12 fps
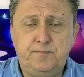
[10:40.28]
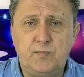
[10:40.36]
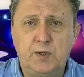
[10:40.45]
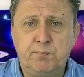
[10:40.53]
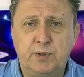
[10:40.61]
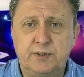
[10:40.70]

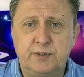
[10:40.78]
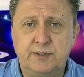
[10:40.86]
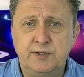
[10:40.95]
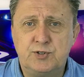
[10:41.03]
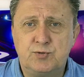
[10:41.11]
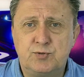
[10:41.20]
but it
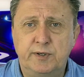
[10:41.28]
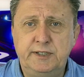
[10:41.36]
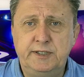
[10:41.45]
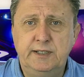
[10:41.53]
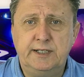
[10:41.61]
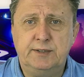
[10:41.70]
is
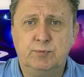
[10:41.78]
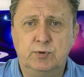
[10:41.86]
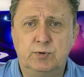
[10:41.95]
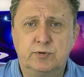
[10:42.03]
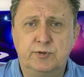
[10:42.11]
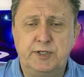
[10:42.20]
running and we'll
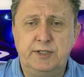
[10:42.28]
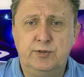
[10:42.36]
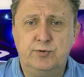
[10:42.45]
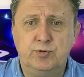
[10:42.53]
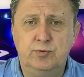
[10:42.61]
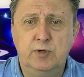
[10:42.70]
continue
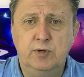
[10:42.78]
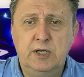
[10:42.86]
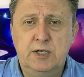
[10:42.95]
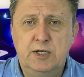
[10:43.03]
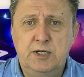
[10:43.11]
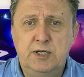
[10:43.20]
to
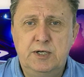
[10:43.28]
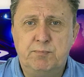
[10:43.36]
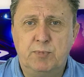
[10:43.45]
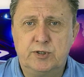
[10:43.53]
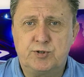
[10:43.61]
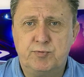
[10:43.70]

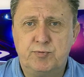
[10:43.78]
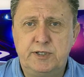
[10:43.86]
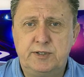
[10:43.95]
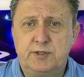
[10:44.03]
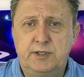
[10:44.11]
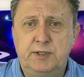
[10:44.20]
monitor it
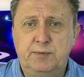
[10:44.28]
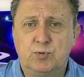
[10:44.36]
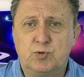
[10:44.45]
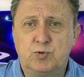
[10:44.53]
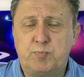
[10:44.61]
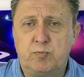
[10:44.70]
and
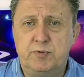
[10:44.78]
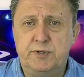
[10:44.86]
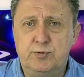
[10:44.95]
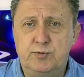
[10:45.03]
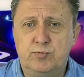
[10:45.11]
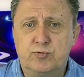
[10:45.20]
most probably
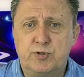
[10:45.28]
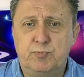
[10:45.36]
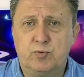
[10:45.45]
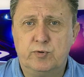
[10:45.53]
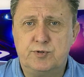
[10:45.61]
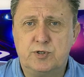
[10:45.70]
do some
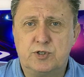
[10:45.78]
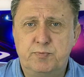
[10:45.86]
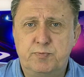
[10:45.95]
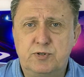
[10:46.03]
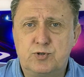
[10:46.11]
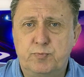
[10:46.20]
more
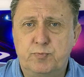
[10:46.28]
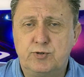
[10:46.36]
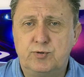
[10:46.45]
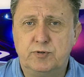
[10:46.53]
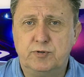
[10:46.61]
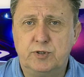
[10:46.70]
adjustments to make
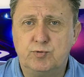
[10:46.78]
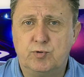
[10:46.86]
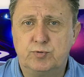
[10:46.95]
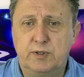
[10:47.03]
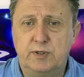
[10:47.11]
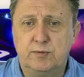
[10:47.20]
sure the
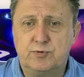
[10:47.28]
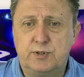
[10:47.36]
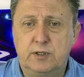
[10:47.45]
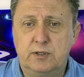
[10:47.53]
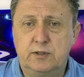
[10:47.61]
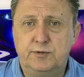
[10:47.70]
drawdowns
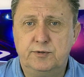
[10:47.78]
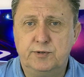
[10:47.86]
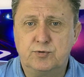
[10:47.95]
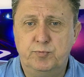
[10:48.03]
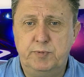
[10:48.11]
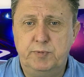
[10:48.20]
are not
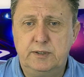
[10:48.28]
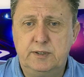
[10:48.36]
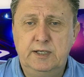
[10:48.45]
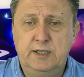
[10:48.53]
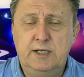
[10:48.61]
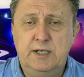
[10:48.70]
too big.
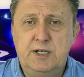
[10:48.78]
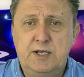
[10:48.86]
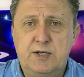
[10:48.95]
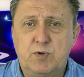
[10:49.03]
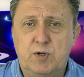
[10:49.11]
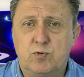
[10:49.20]
We
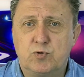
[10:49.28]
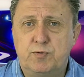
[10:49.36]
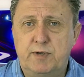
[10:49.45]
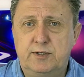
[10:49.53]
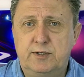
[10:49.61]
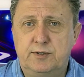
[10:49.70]
have also
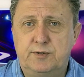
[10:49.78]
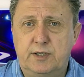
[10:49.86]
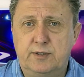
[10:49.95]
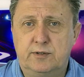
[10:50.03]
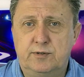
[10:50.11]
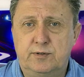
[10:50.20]
added
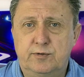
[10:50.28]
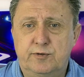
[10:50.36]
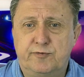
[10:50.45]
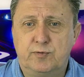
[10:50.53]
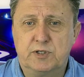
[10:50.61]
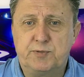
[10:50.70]
another
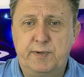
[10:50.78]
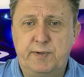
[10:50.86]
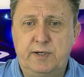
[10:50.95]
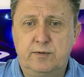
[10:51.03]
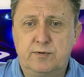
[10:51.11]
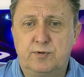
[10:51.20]
forex
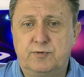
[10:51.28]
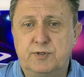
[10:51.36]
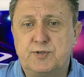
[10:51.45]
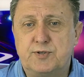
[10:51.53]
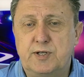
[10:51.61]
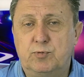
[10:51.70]
pair, so this
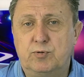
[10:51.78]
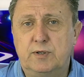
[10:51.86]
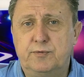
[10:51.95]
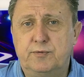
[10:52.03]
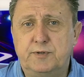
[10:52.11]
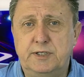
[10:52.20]
time
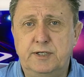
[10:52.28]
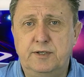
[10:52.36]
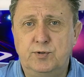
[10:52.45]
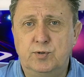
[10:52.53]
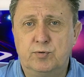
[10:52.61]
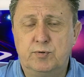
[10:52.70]
around the
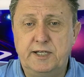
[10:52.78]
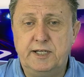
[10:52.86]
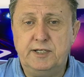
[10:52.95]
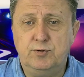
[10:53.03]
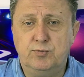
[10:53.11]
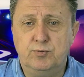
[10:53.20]
Euro
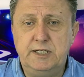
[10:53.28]
AUD,